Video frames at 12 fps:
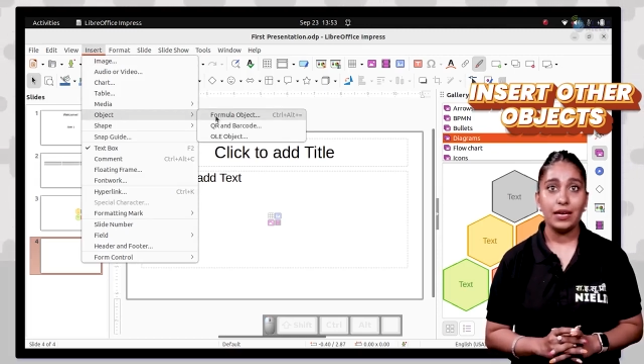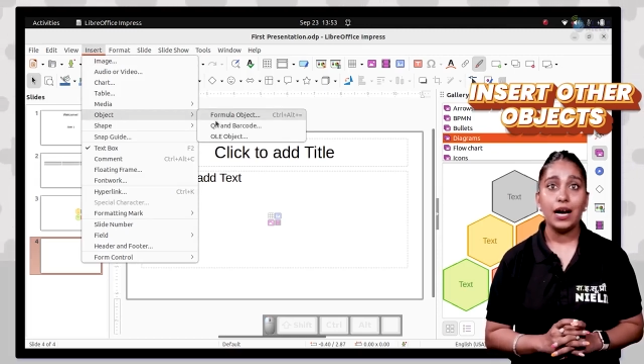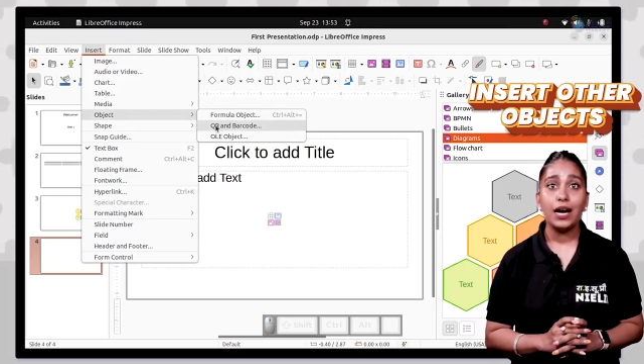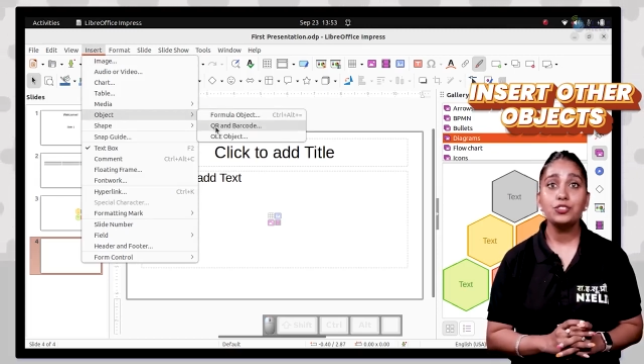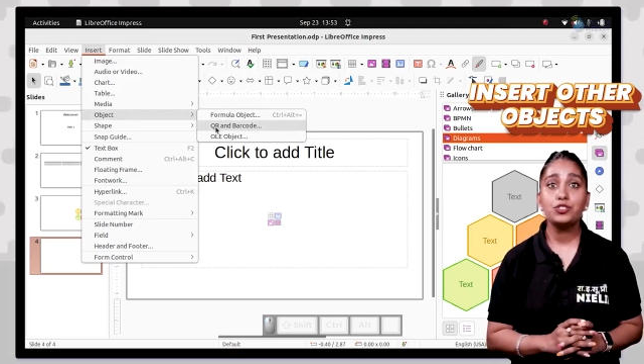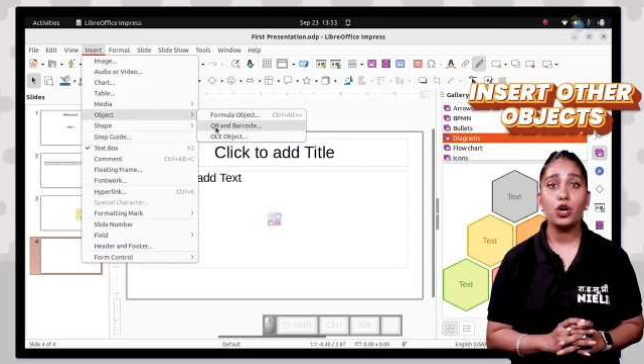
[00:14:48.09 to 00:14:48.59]

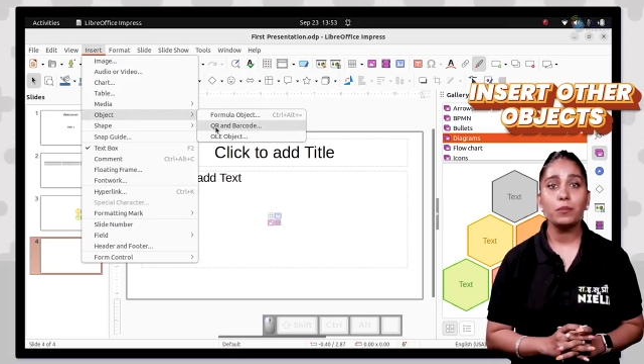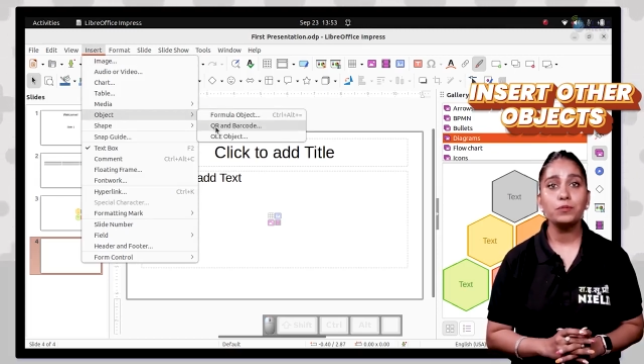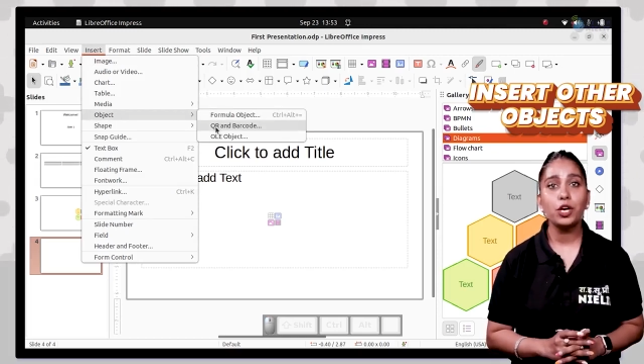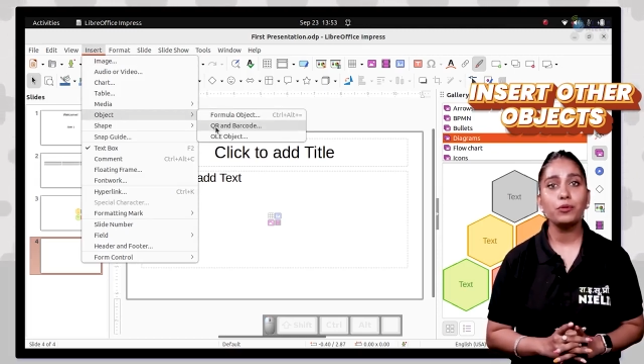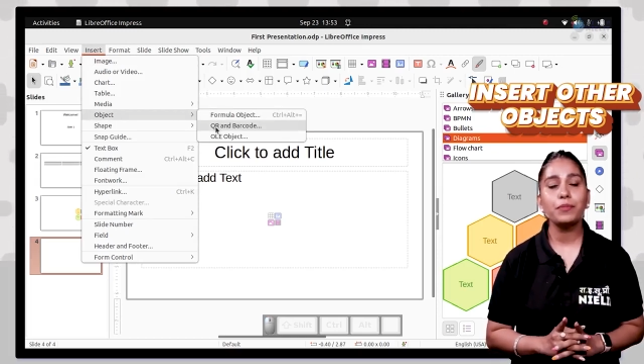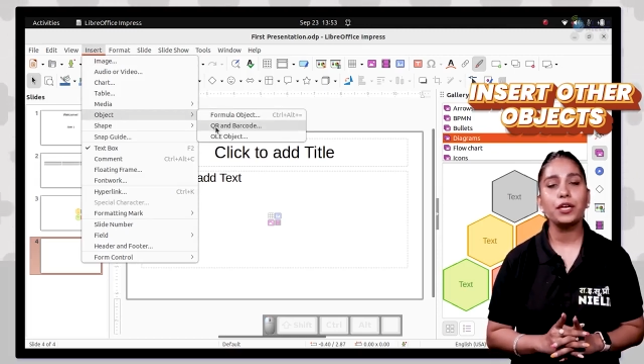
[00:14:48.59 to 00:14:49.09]
A
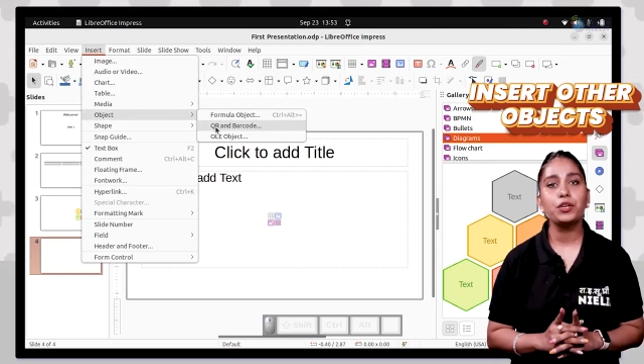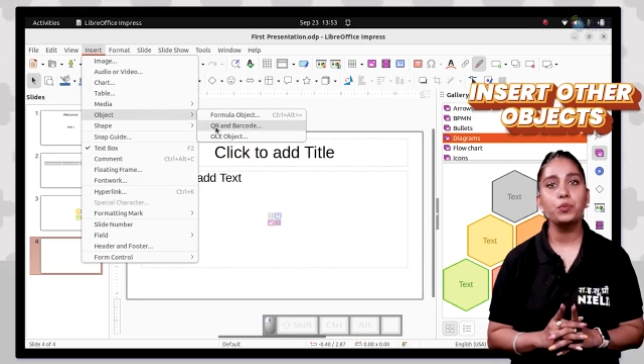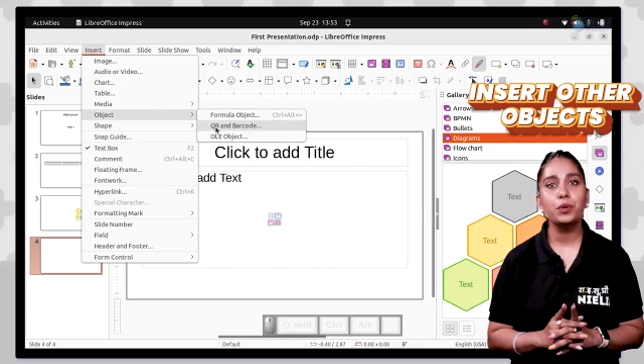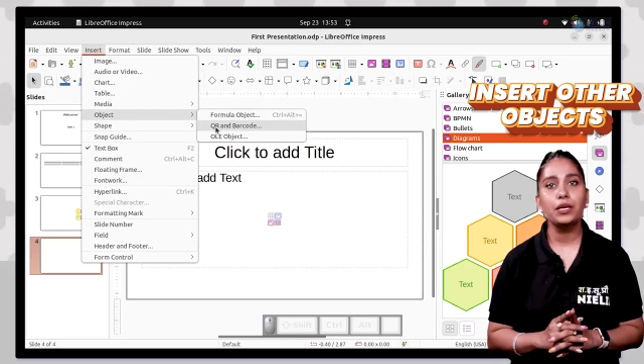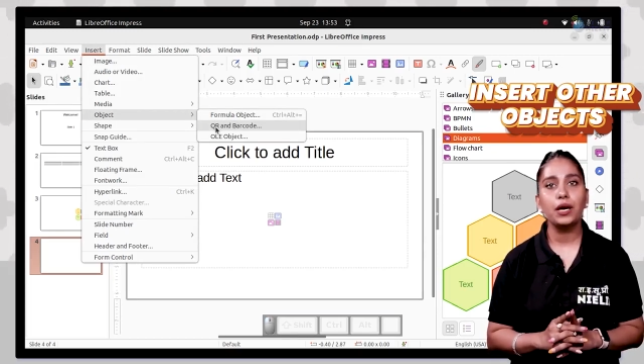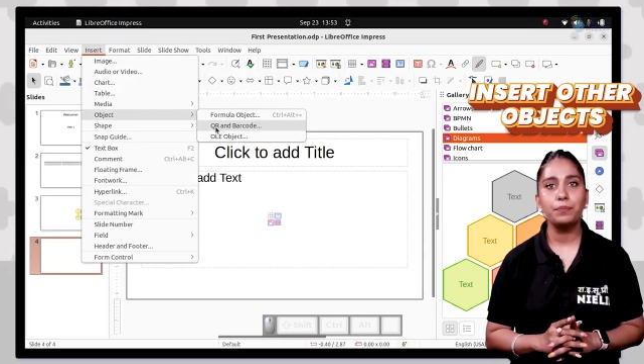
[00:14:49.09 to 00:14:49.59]
drop-down menu
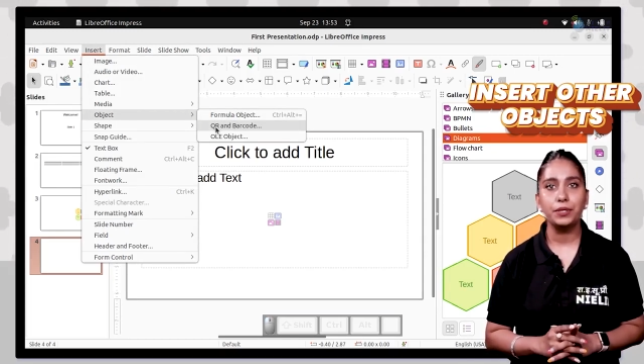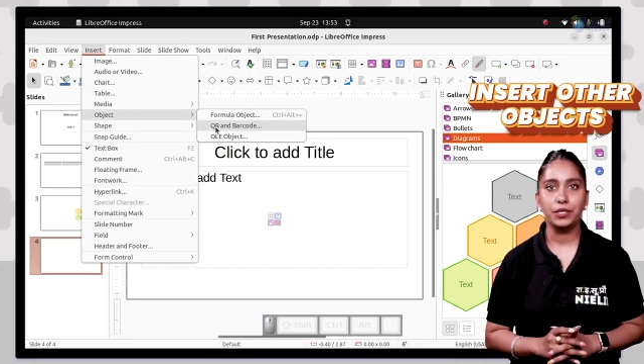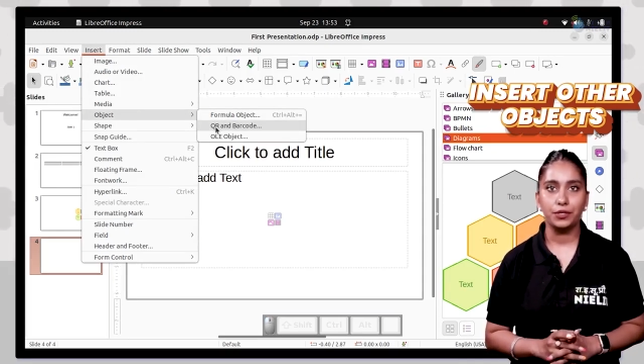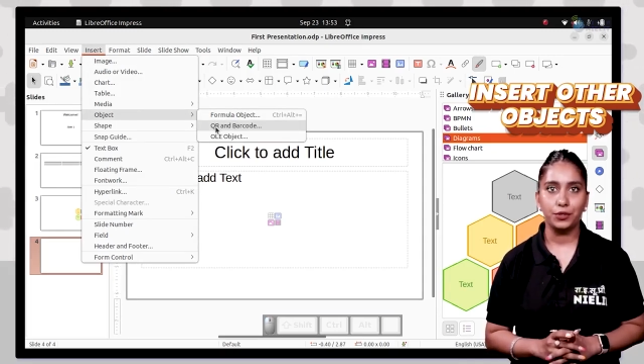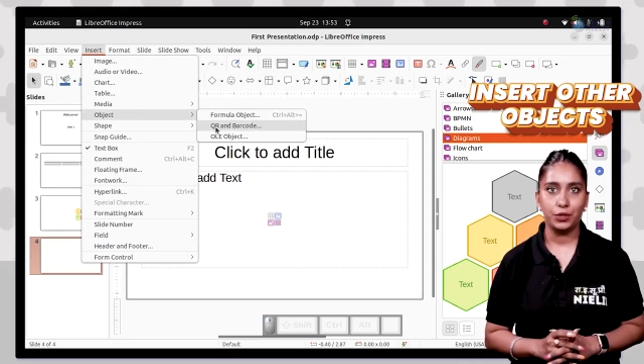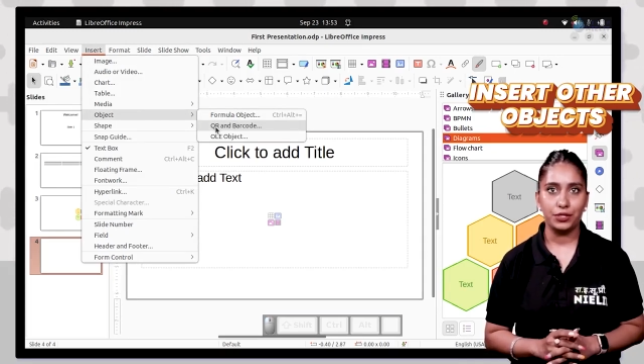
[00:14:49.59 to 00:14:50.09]
will appear
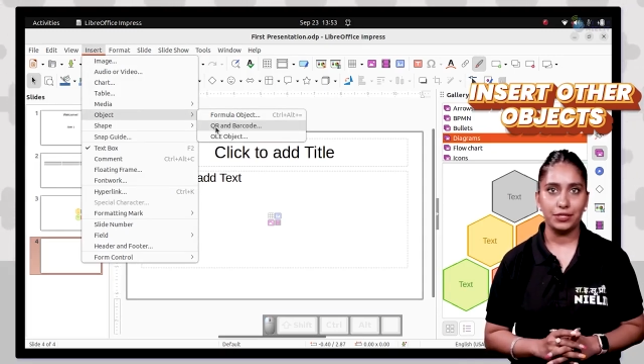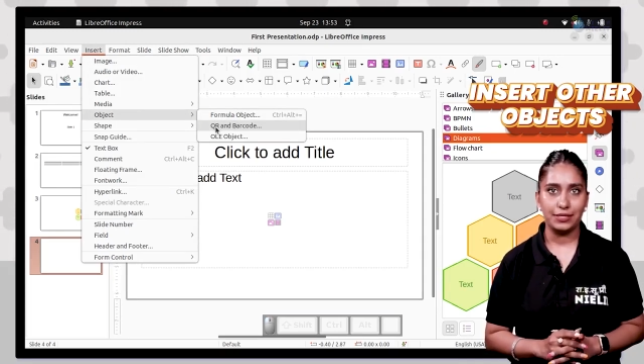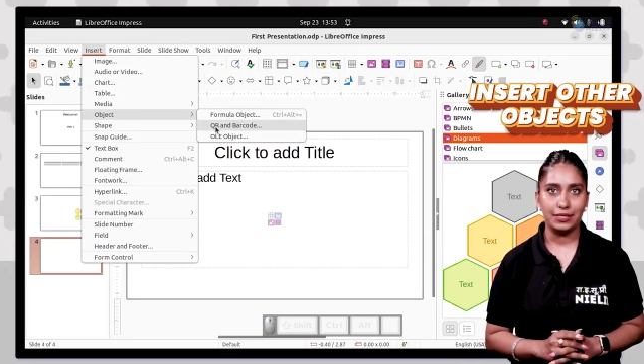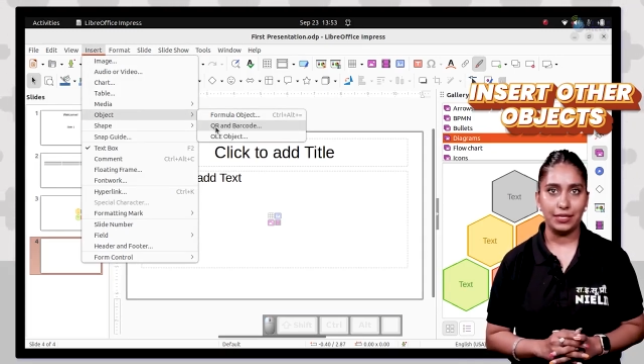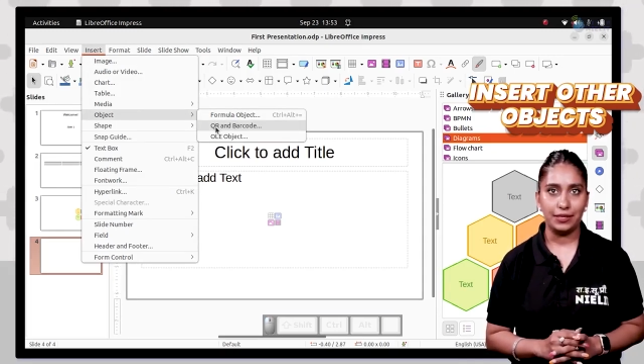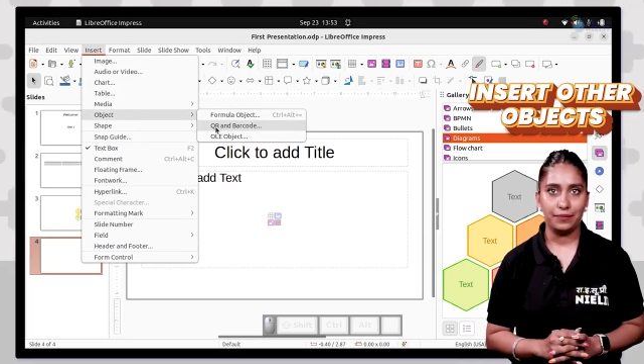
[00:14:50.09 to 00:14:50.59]
on the
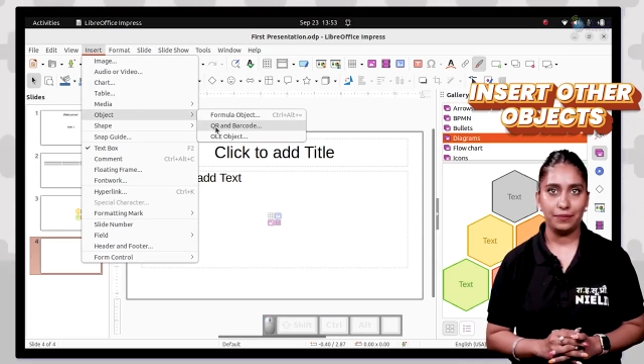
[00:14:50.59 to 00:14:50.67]
screen.